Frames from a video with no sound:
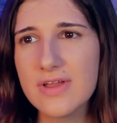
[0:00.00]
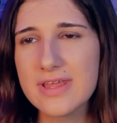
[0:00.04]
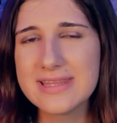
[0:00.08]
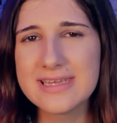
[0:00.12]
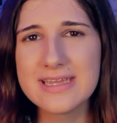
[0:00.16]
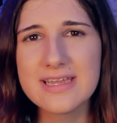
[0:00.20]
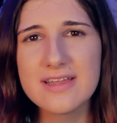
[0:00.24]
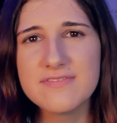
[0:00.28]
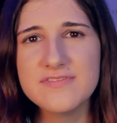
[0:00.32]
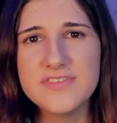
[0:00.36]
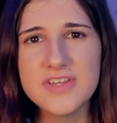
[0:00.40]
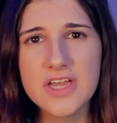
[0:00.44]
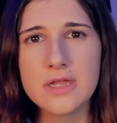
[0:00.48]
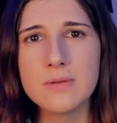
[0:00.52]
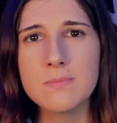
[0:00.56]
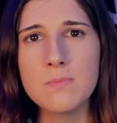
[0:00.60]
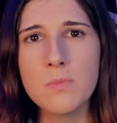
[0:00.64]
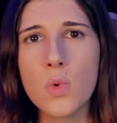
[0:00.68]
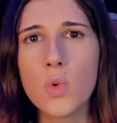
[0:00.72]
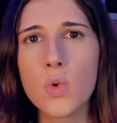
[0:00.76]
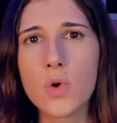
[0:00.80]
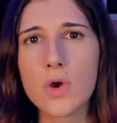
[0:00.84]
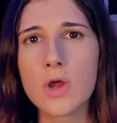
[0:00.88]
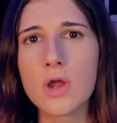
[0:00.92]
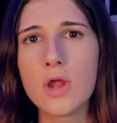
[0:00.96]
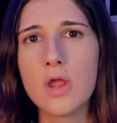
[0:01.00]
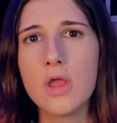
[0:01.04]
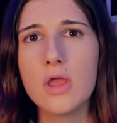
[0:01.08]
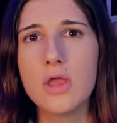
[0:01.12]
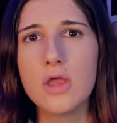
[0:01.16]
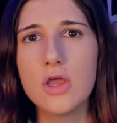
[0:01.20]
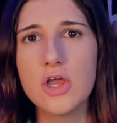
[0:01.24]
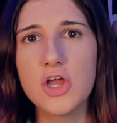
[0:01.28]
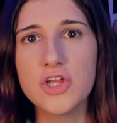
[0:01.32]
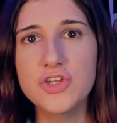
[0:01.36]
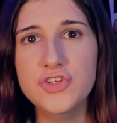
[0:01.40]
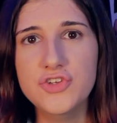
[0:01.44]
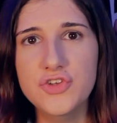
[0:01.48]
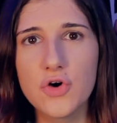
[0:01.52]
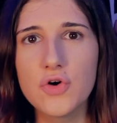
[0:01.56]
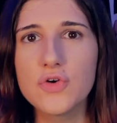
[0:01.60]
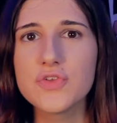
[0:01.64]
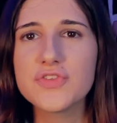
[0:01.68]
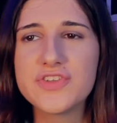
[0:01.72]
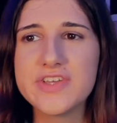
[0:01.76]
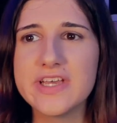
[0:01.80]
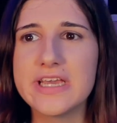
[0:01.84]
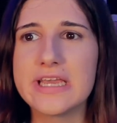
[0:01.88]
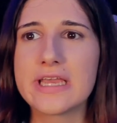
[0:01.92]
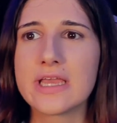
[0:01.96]
I think I've done more
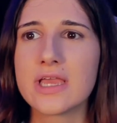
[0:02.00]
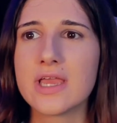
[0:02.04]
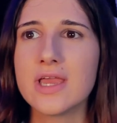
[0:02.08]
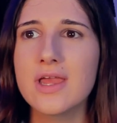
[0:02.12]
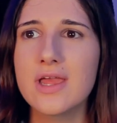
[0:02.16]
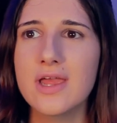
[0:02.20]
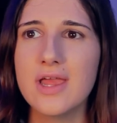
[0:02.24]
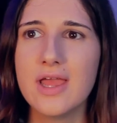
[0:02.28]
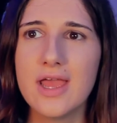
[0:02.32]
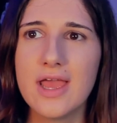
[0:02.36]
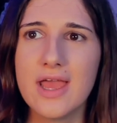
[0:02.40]
adulting